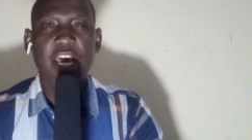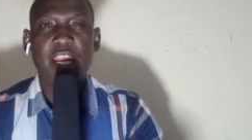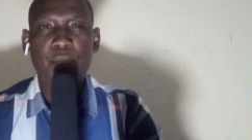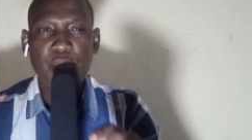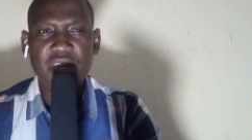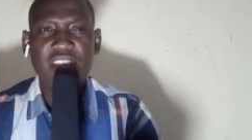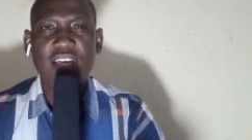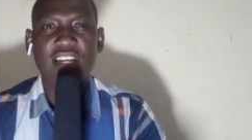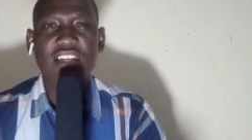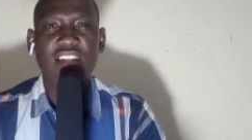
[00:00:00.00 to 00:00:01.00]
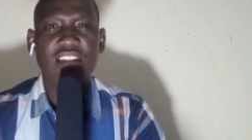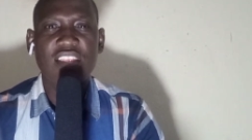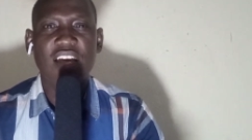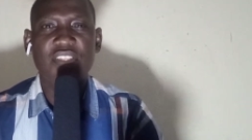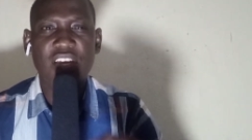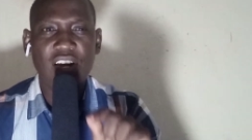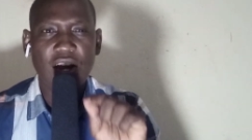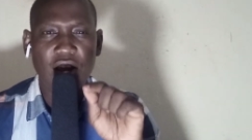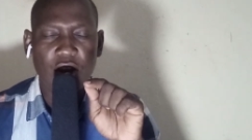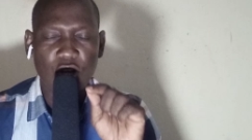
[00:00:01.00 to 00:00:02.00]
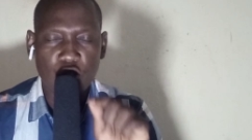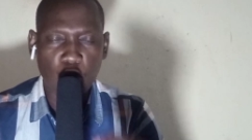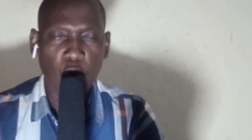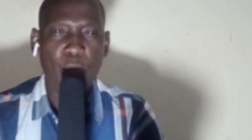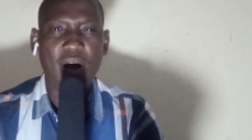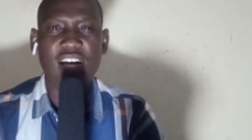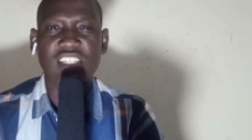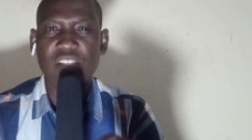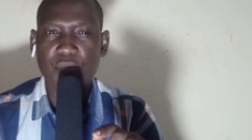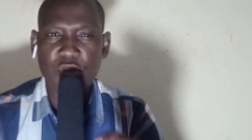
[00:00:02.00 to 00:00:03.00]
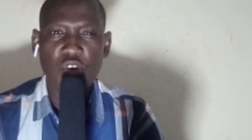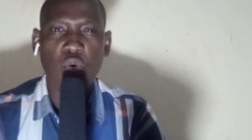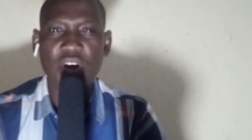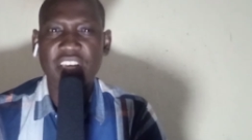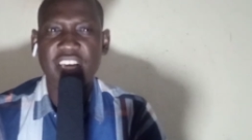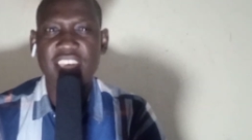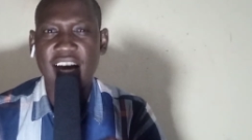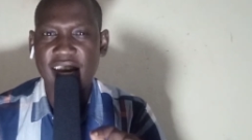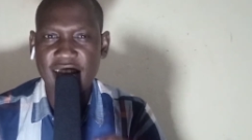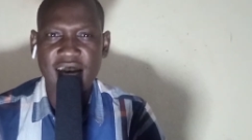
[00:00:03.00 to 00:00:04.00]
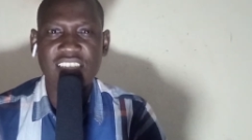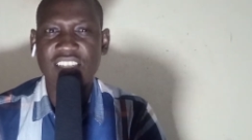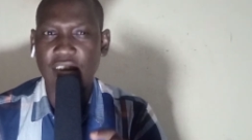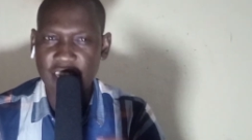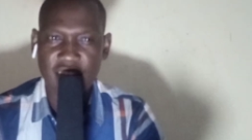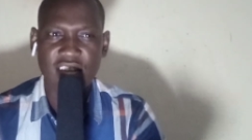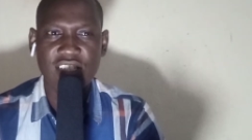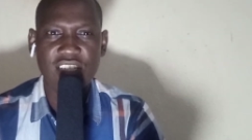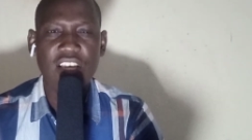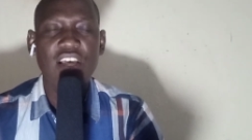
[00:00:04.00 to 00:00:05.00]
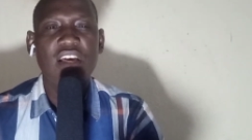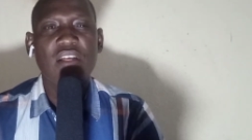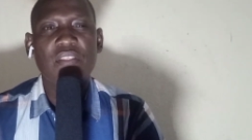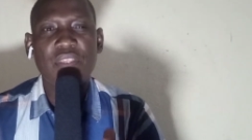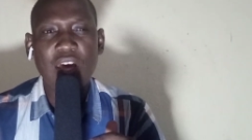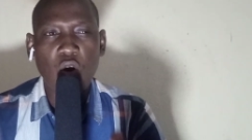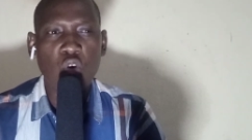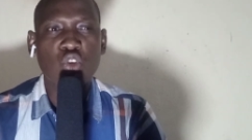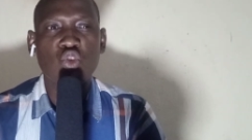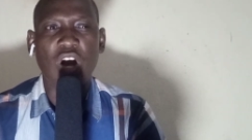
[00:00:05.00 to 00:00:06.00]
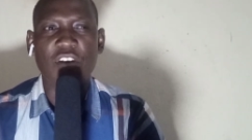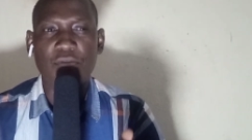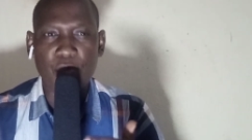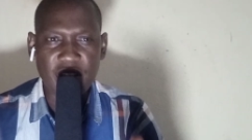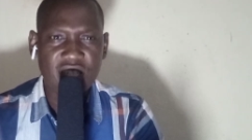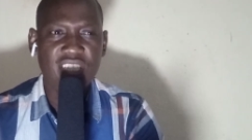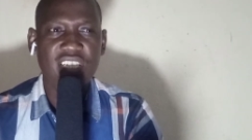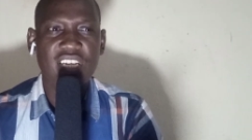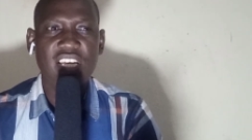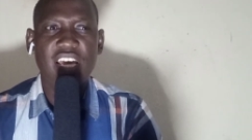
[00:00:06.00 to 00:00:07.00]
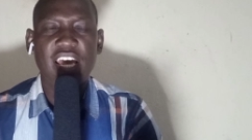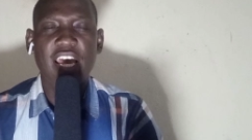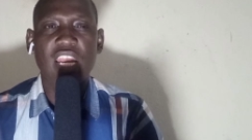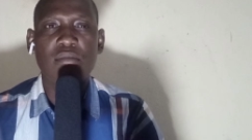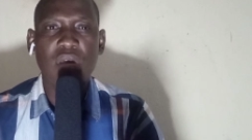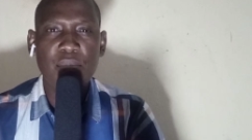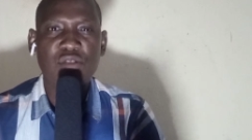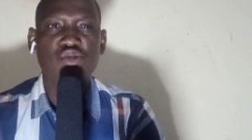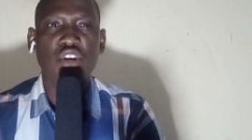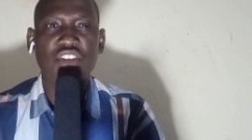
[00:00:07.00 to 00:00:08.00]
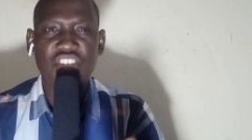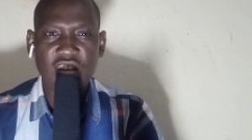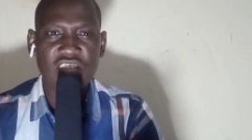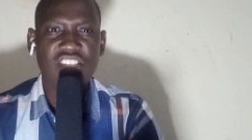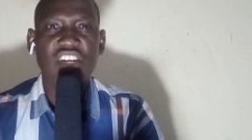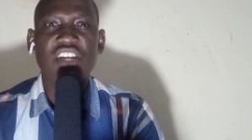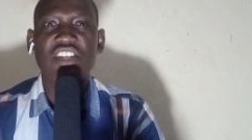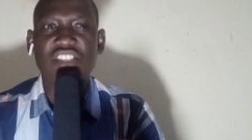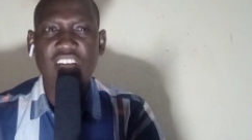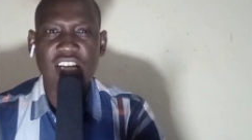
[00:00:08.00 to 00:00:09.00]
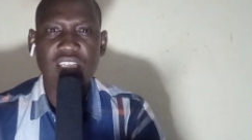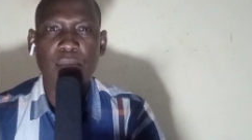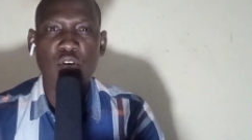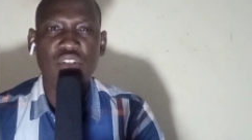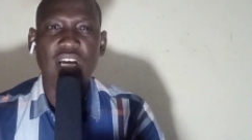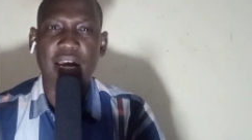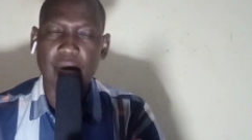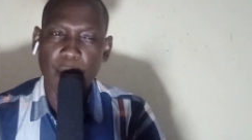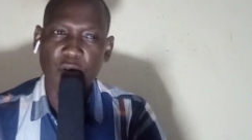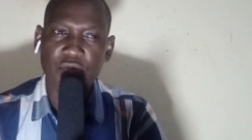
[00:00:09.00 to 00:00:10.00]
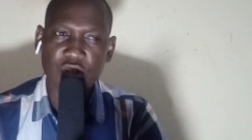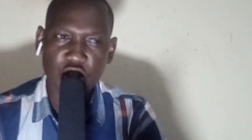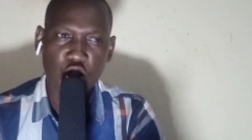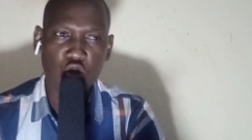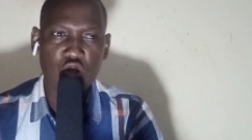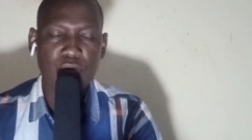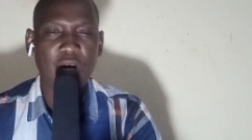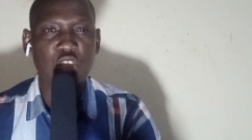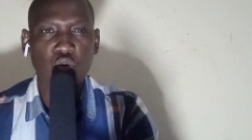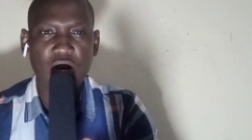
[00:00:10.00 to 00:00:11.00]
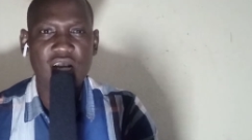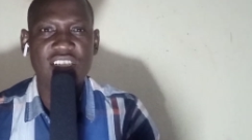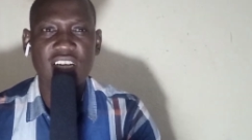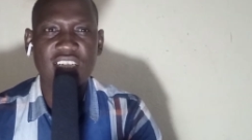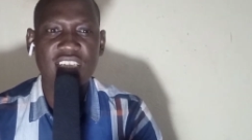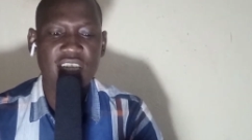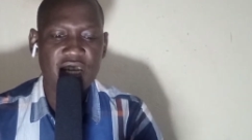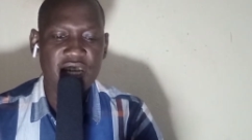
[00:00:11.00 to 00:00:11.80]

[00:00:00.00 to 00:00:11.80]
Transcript: And being that they are the top Azimio One Kenya Alliance leaders, they ought to have met and maybe strategized, discussed about a number of issues, but you realize that